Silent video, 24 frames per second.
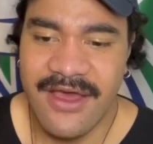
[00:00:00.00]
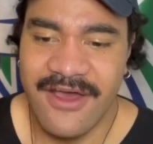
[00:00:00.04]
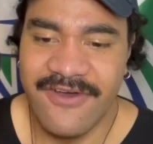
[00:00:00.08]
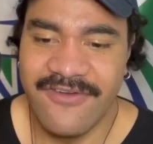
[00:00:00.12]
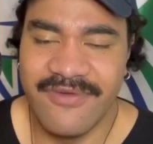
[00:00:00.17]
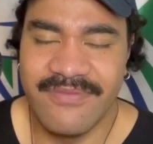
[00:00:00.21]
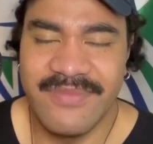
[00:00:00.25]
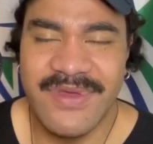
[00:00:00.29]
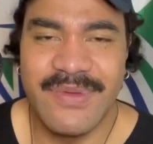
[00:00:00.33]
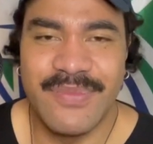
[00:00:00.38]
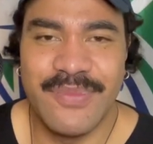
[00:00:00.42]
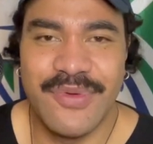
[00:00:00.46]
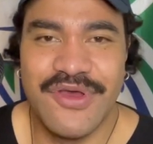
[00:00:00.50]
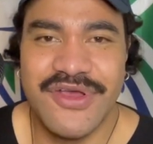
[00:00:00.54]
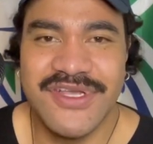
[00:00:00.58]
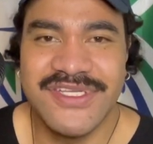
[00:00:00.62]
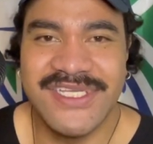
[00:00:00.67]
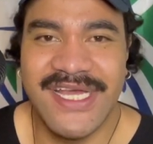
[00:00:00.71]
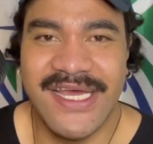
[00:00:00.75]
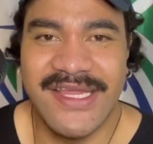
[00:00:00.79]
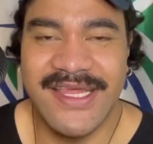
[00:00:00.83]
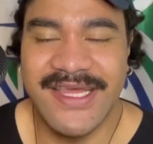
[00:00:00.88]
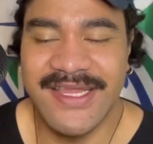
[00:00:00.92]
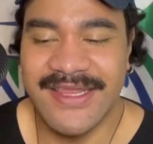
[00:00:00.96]
For me
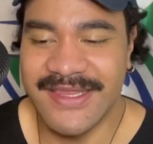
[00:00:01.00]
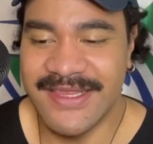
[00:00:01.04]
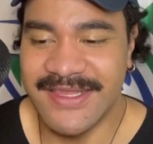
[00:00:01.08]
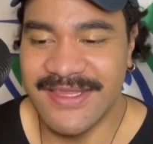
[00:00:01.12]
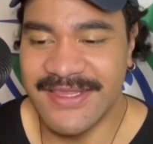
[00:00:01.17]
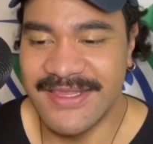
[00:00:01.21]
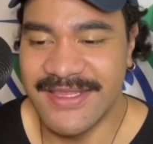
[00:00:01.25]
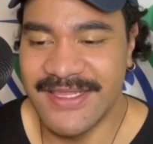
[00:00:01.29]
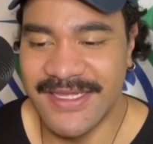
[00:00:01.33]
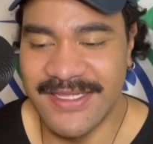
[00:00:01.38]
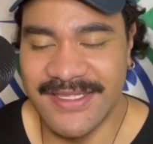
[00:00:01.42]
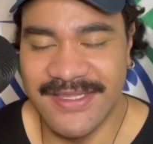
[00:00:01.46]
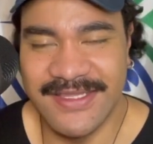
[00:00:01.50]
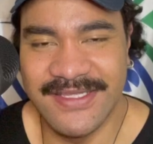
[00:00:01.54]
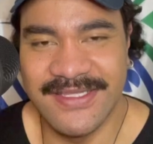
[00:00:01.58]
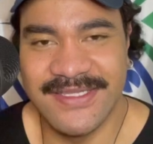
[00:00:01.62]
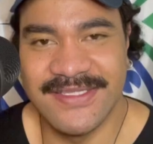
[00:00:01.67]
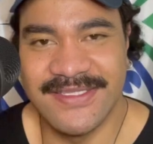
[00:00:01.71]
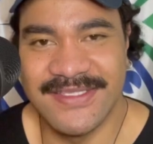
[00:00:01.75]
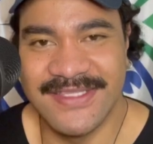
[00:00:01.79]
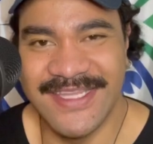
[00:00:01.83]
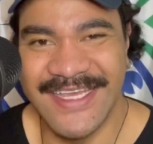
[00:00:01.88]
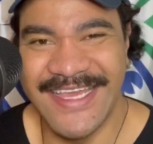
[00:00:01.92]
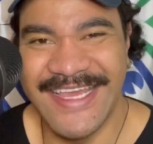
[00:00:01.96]
personally, I think
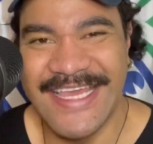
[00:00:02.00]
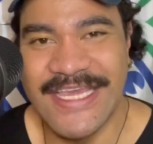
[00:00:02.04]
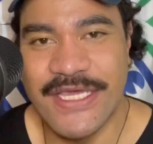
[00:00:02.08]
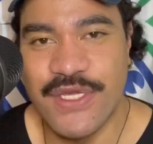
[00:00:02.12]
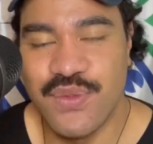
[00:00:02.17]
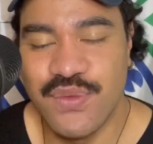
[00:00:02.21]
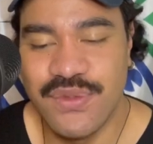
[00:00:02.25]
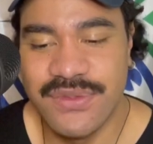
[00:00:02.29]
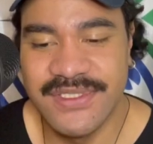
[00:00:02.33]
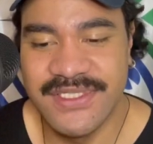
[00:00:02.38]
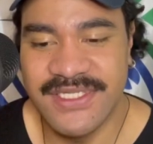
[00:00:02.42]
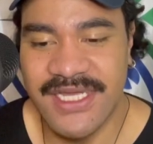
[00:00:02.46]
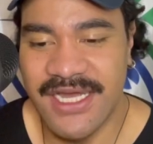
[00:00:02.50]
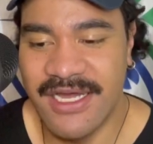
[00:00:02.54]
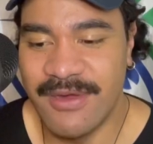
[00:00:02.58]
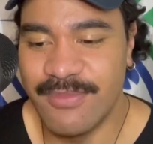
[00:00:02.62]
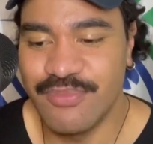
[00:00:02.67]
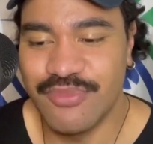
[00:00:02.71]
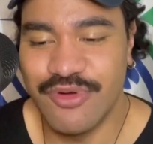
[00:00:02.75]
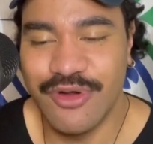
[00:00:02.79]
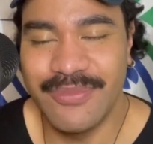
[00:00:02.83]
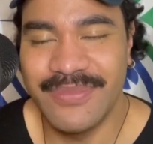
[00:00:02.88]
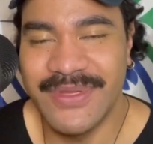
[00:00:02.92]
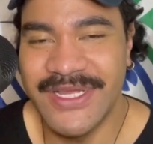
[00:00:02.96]
the Eels are
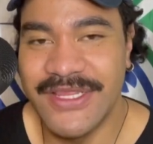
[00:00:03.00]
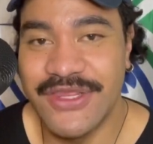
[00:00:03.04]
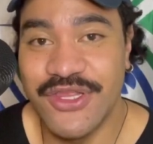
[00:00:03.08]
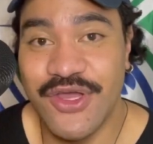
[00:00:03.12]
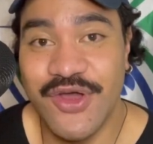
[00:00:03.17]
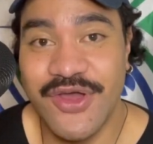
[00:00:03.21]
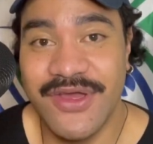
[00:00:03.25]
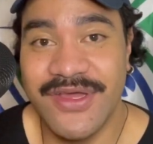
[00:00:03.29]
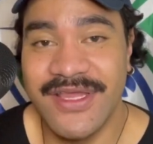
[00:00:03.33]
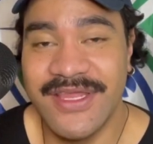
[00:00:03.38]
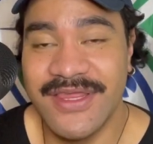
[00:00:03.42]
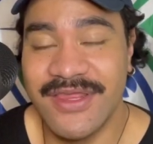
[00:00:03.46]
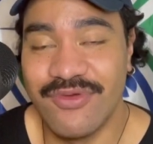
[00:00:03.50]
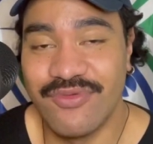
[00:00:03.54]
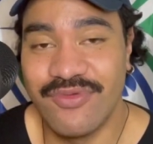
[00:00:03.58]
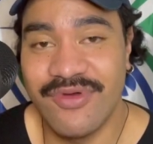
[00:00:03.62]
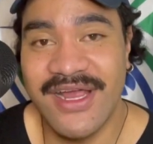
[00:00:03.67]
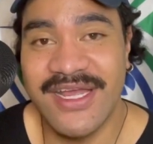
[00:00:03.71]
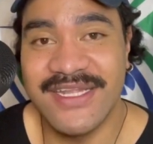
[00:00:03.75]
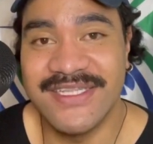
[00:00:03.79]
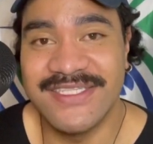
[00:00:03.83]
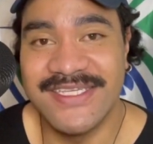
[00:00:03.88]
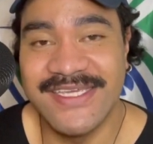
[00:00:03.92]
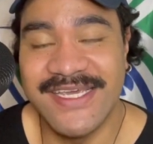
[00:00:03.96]
probably not in the
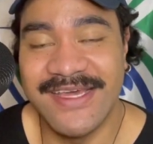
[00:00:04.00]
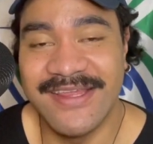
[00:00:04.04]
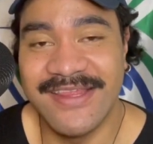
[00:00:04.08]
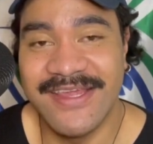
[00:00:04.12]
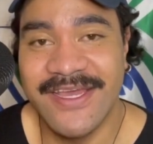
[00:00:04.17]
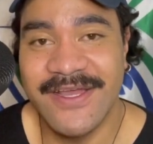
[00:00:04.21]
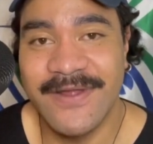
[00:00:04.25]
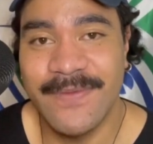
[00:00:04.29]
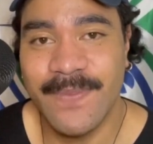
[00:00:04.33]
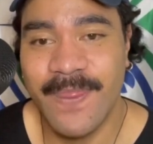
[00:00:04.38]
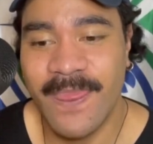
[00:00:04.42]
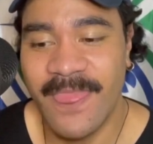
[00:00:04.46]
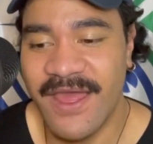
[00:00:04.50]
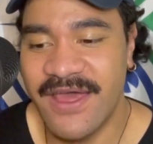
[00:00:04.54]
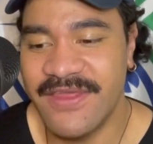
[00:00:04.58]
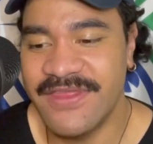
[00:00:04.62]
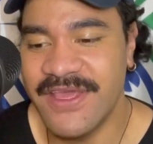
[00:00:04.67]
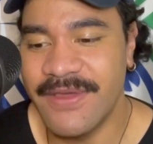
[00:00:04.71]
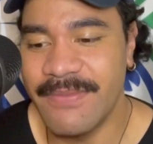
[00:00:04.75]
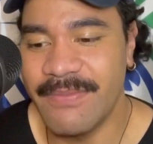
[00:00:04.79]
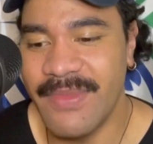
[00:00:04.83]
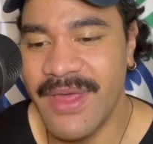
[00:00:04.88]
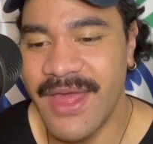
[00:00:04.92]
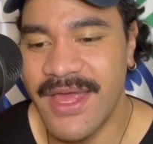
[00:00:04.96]
right tier there. I
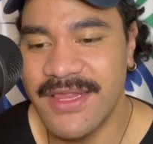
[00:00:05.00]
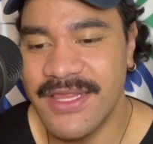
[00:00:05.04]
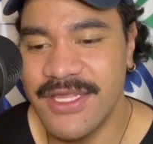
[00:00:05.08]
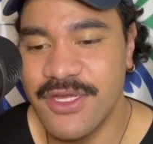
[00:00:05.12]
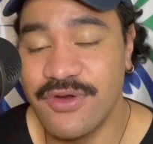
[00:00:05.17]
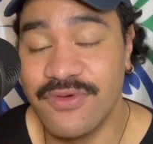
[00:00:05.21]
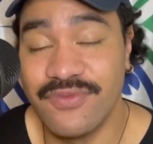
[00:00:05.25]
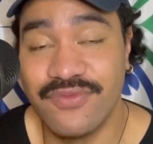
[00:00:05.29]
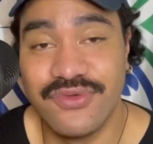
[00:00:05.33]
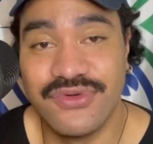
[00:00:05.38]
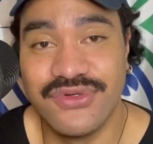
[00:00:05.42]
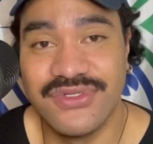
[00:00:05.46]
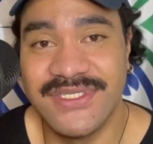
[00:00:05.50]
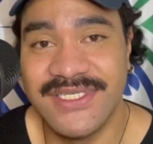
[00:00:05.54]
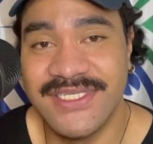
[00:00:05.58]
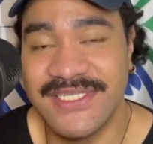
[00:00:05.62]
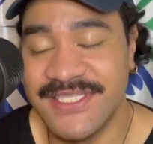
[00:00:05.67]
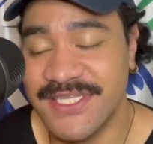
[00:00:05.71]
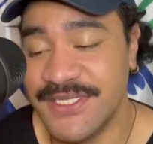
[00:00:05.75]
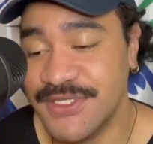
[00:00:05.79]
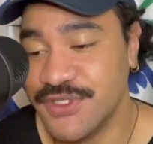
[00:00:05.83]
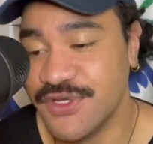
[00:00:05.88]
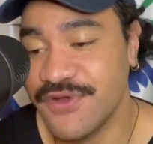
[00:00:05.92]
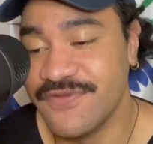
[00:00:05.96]
think Manly or Roosters
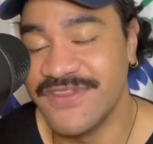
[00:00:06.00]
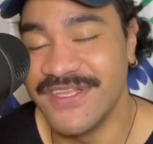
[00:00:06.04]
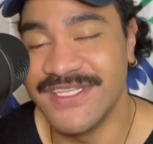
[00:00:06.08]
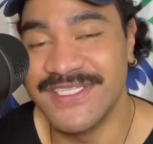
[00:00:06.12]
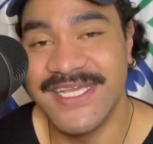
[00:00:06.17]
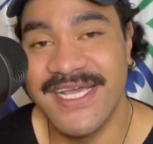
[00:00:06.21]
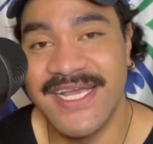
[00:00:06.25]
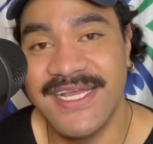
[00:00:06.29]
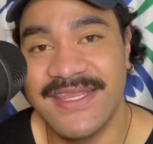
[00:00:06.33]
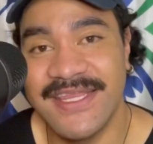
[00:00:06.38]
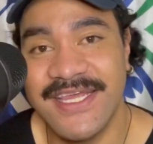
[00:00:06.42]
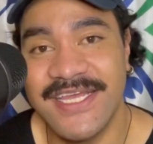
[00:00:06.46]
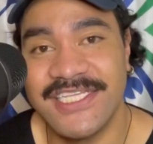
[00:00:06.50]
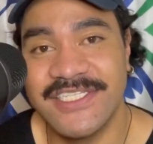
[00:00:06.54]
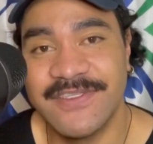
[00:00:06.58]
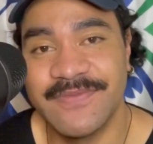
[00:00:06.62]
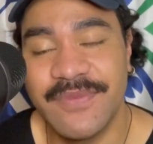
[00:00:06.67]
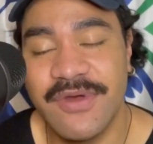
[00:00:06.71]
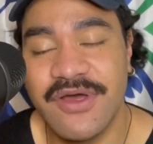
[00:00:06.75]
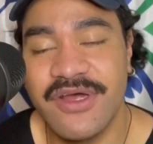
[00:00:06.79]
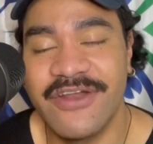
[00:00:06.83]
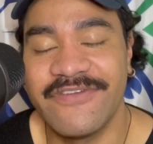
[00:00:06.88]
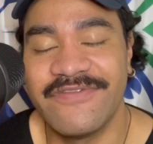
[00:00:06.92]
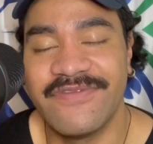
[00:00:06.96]
deserve to take their
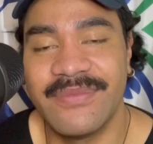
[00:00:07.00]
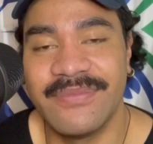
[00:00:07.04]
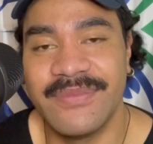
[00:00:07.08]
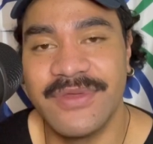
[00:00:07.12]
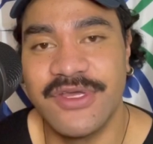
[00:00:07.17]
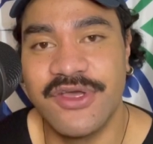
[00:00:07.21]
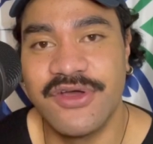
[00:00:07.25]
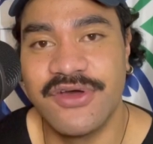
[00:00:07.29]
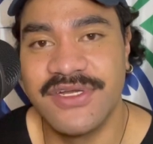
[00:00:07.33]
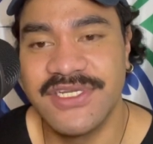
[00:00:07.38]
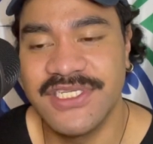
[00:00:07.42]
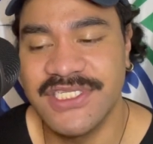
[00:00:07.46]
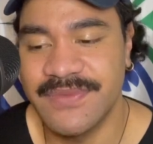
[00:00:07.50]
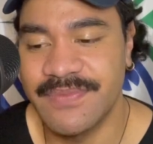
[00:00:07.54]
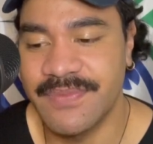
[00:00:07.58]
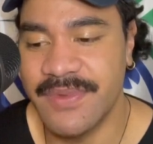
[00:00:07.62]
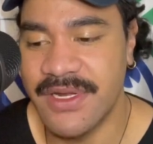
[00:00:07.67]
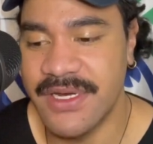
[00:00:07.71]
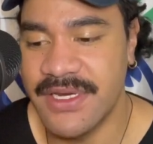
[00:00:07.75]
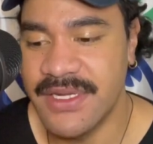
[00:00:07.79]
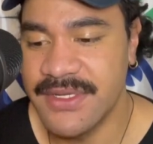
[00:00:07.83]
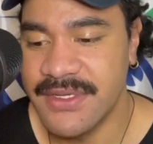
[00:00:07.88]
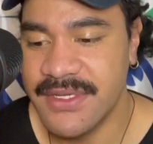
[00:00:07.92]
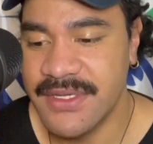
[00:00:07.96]
spot, if I'm being honest,
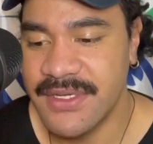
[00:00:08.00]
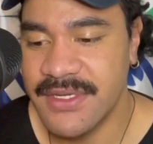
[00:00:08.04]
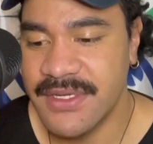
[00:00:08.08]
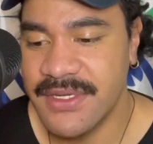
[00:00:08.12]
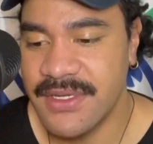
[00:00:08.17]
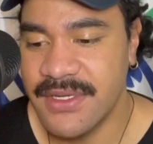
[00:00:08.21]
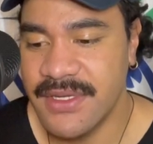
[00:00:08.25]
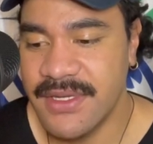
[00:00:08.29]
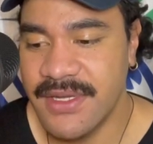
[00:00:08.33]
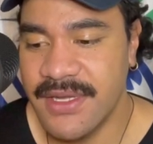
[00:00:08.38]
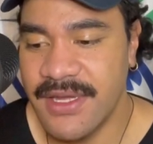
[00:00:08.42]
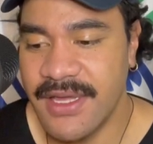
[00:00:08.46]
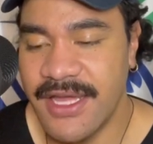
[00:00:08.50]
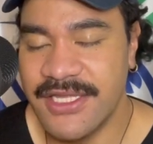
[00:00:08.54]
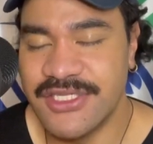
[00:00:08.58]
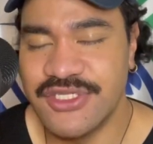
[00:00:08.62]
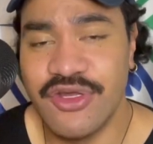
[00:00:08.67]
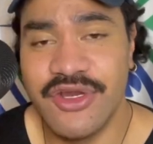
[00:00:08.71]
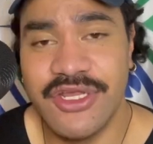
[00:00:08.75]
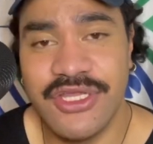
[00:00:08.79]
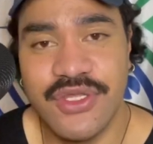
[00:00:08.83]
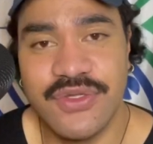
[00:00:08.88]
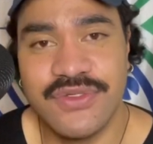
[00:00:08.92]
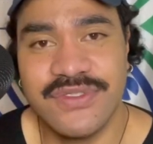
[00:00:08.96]
but it's
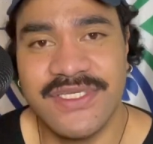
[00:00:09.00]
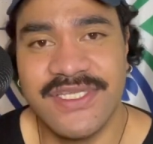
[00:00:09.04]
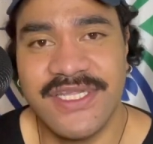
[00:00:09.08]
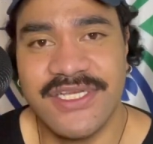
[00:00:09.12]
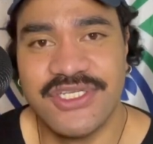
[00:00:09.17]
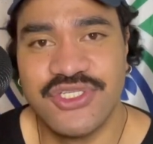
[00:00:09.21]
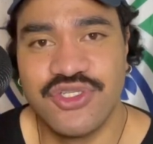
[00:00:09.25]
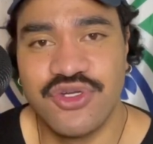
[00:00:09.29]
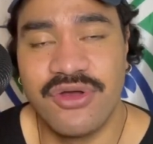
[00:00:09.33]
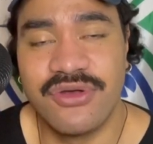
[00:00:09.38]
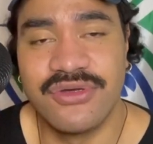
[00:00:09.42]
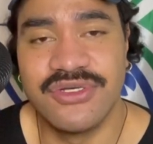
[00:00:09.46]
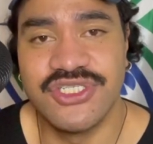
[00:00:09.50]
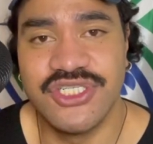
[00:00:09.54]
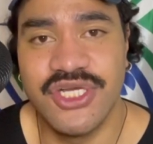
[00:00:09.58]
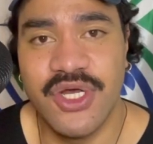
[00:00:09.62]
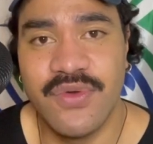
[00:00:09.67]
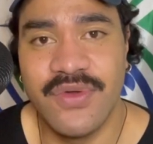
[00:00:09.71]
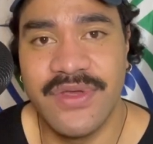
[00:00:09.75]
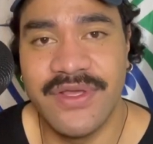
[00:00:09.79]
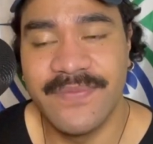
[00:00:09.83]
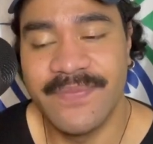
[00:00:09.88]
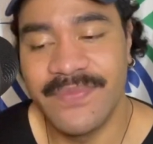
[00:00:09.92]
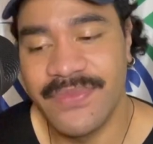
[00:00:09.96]
only due to the strong
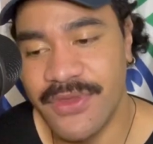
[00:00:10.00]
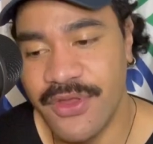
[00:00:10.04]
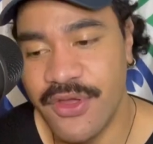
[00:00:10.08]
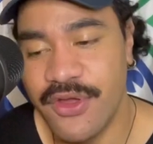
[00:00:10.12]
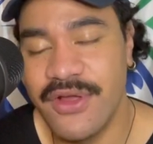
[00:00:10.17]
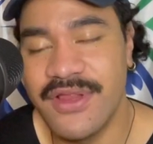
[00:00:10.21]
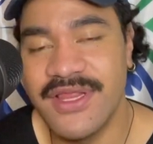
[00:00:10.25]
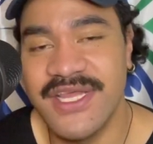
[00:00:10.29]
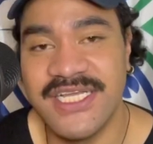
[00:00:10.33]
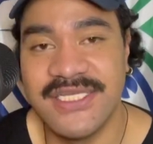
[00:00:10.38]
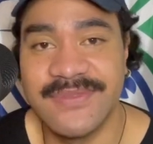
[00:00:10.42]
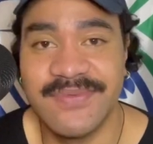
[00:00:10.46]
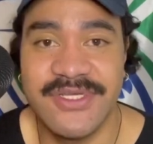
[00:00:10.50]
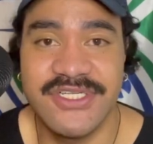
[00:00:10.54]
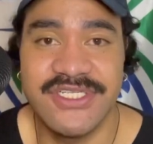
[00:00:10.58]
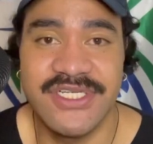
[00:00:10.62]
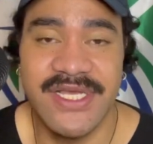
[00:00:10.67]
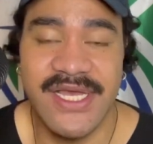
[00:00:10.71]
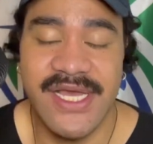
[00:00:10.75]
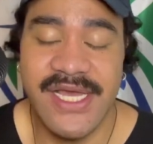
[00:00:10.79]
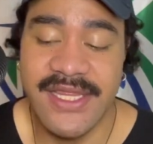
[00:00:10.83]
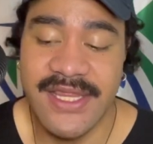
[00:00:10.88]
showing early, especially,